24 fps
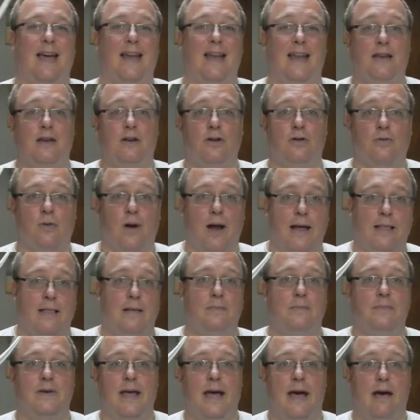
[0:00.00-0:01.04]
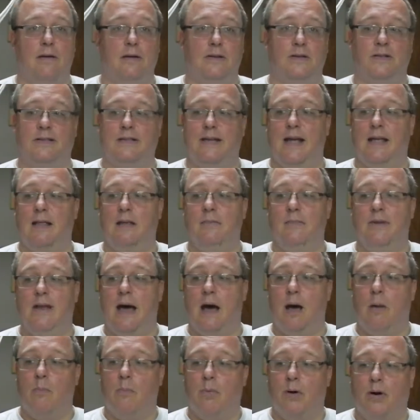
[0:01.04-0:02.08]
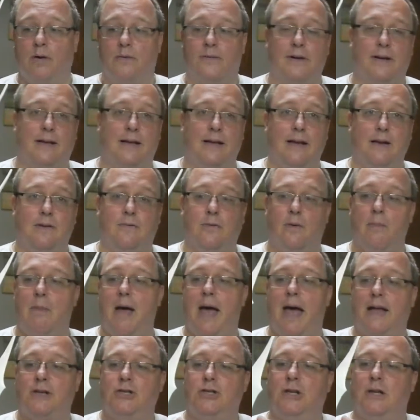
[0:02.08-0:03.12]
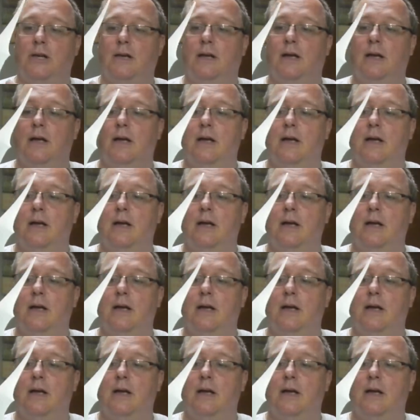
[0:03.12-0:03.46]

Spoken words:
I didn't grind them down and sand them down perfectly for matching,